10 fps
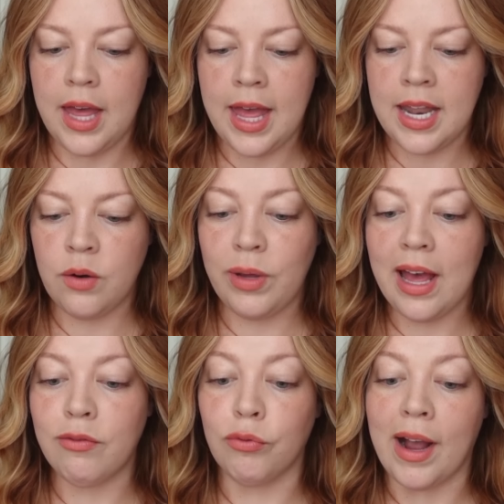Then we
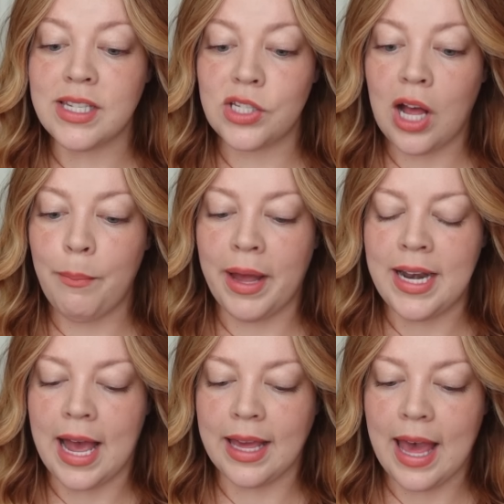have Rest Stop by
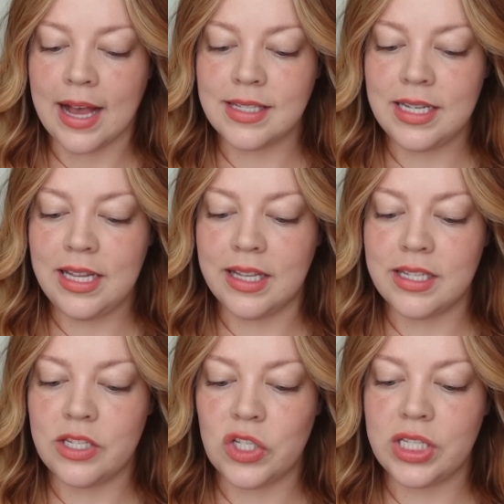Nat Cassidy.
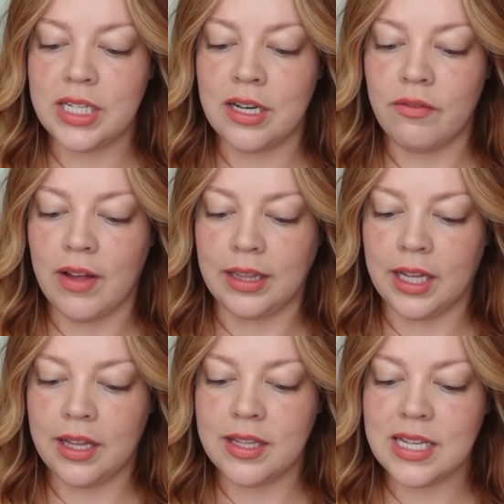This is just a
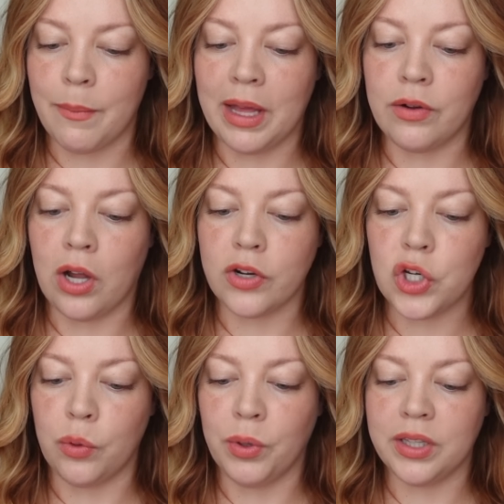novella that's coming out in
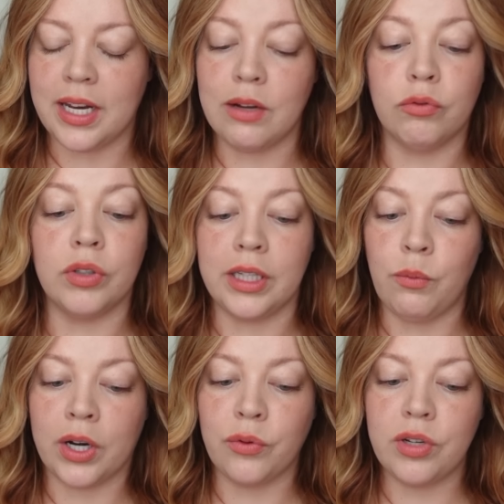October that I really
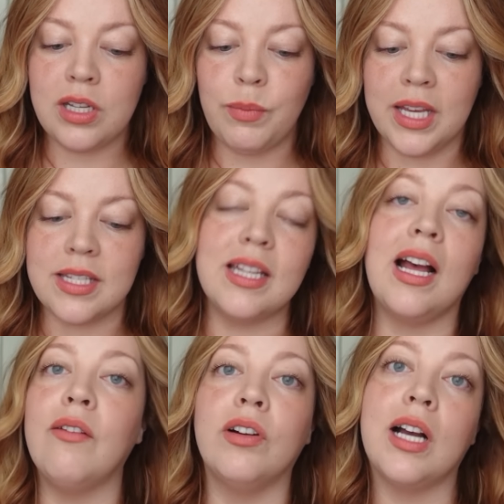want to read because the
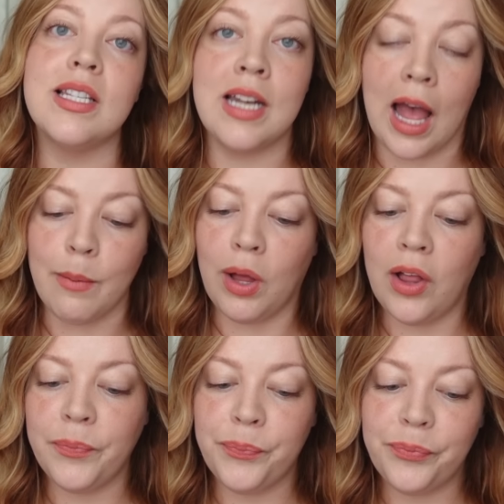cover has an
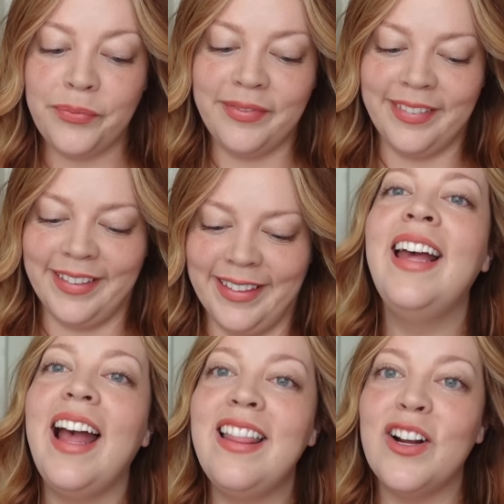eyeball.
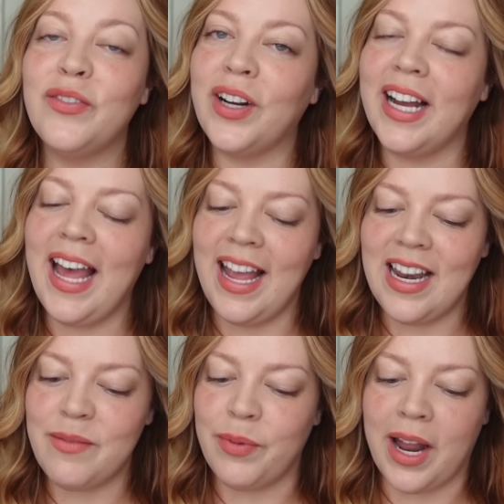And therefore I hate
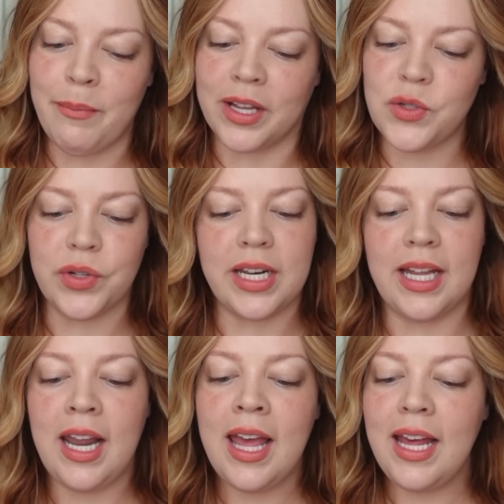it, but I must read
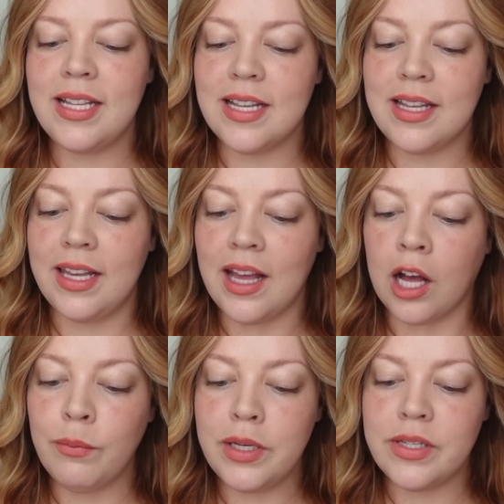it. It says a
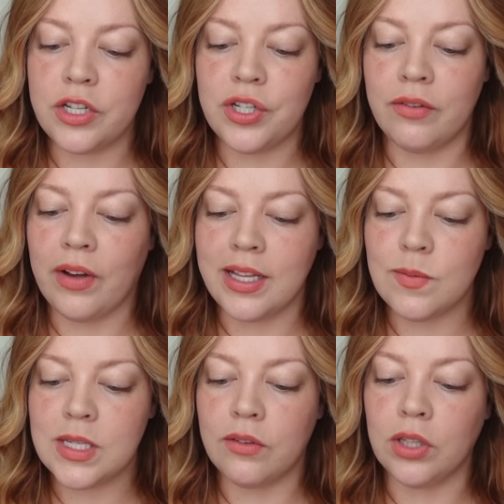young musician finds
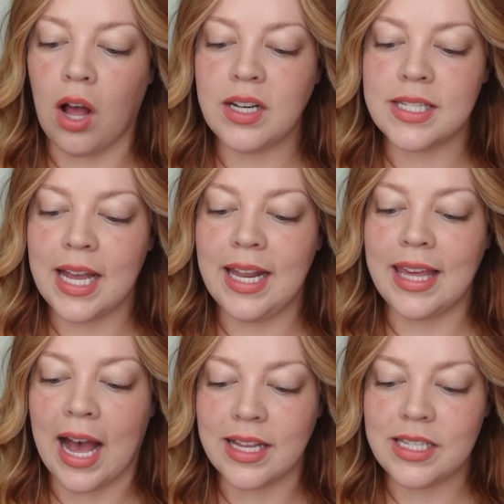himself locked inside a
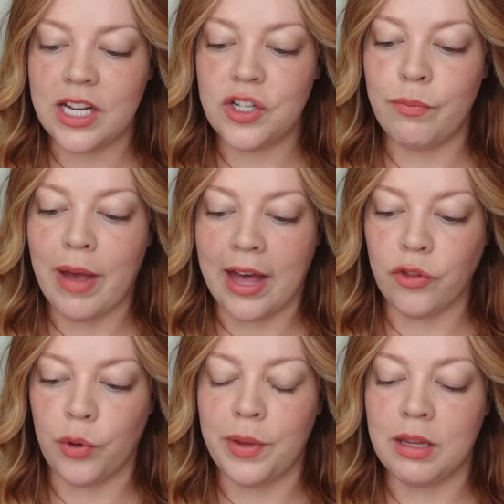gas station
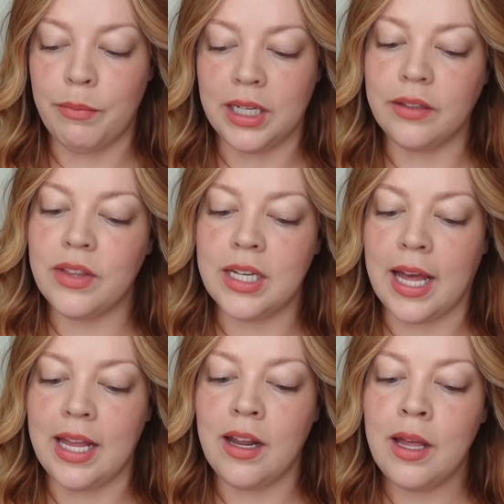bathroom in the middle of the
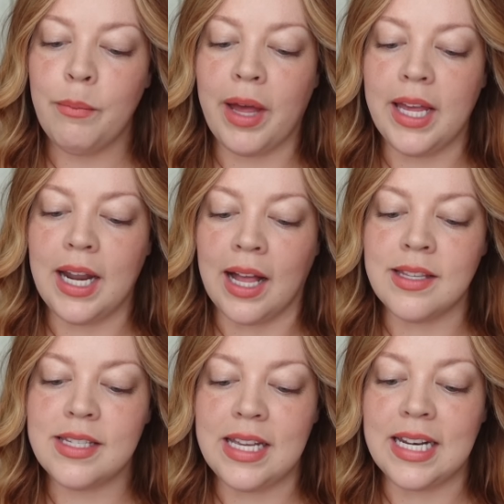night by an
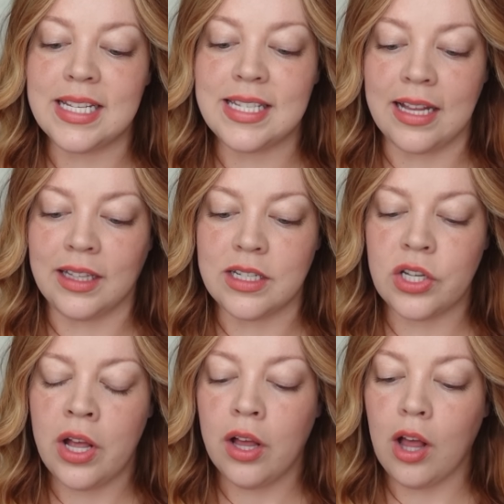unseen
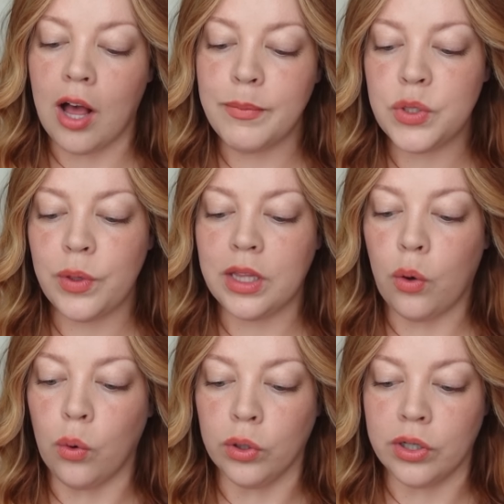assailant, caught between the
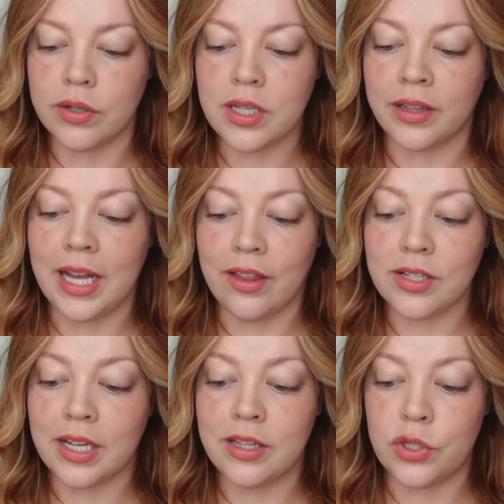horrors on the other
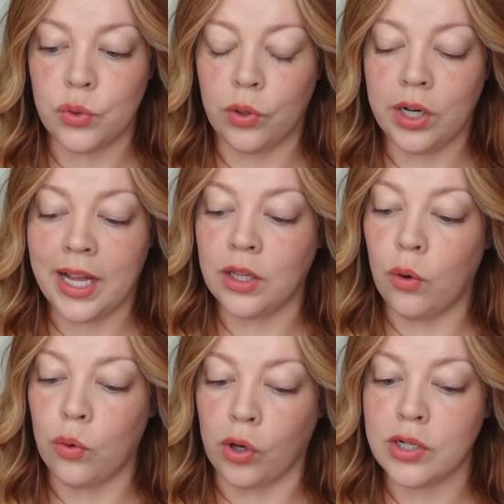side of the door and the
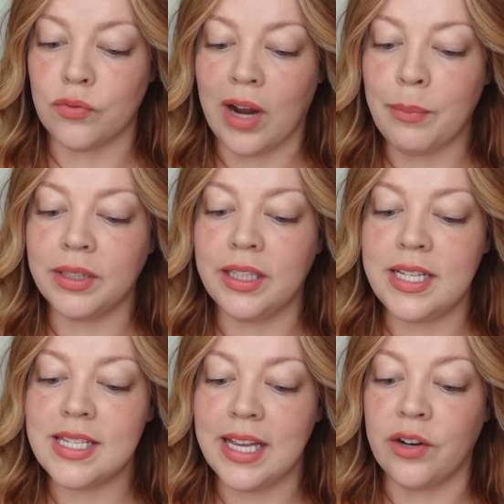horrors
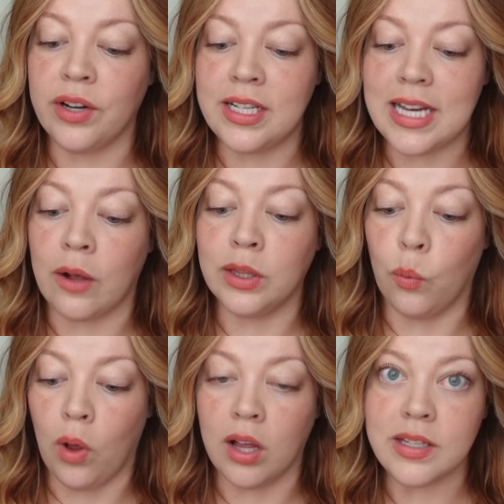rapidly skittering down the
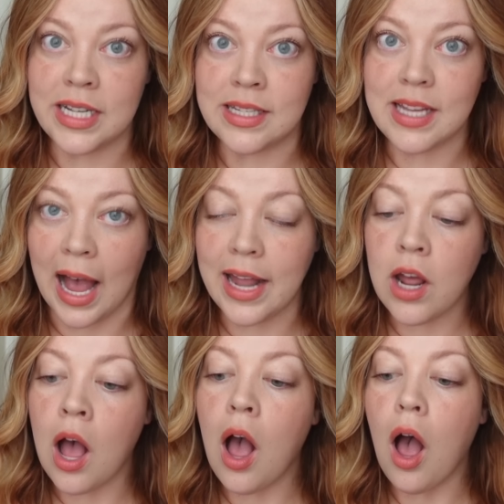walls inside.